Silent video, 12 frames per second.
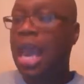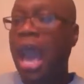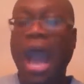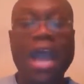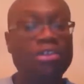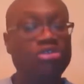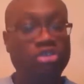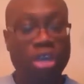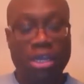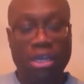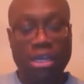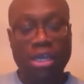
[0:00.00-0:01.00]
I
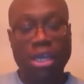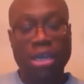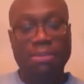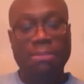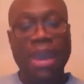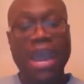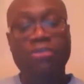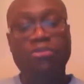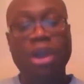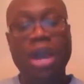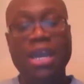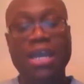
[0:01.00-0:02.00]
traded Matt
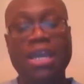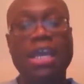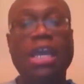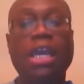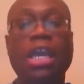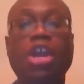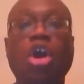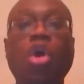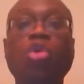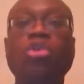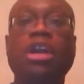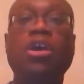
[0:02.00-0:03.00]
Ryan and
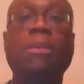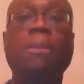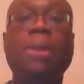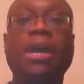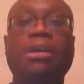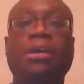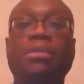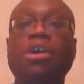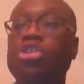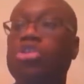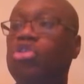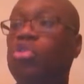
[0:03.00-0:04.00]
Odell Beckham
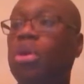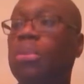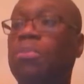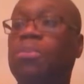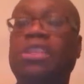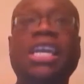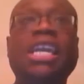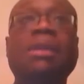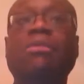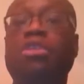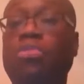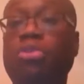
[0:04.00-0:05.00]
to a
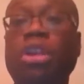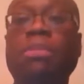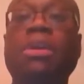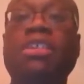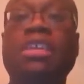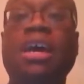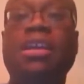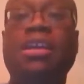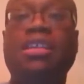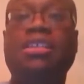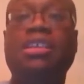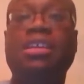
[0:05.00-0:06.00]
team that's pretty much out of
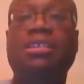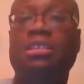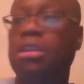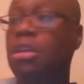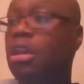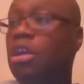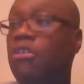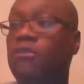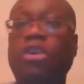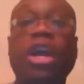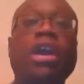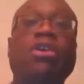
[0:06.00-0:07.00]
contention
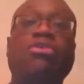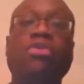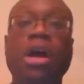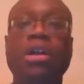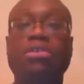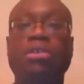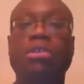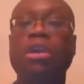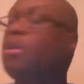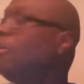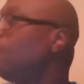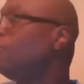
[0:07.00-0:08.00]
for Aaron Rodgers.
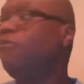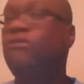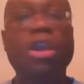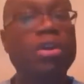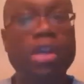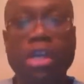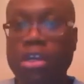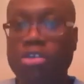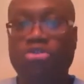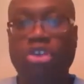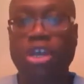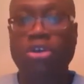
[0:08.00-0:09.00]
Very
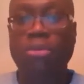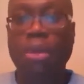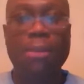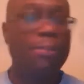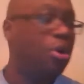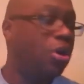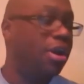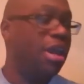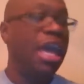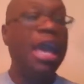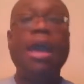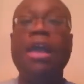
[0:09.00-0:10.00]
good trade on my part.
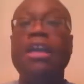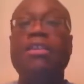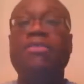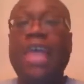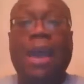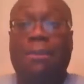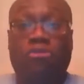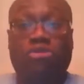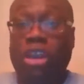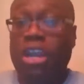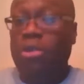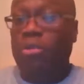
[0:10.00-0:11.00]
That
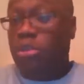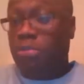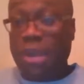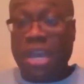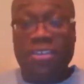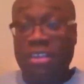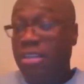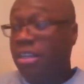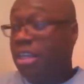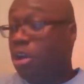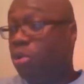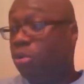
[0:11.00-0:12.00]
trade was
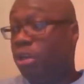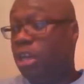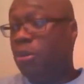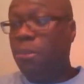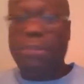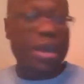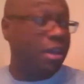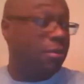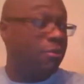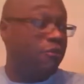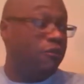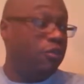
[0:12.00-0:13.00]
basically Odell
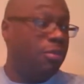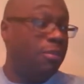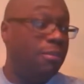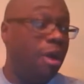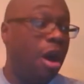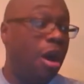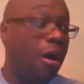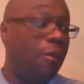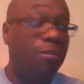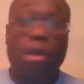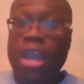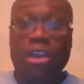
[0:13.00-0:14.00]
Beckham from
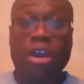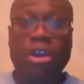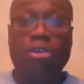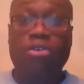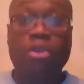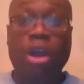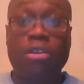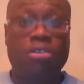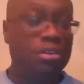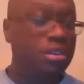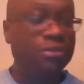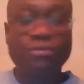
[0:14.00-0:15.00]
Aaron
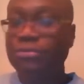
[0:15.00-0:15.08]
Rodgers.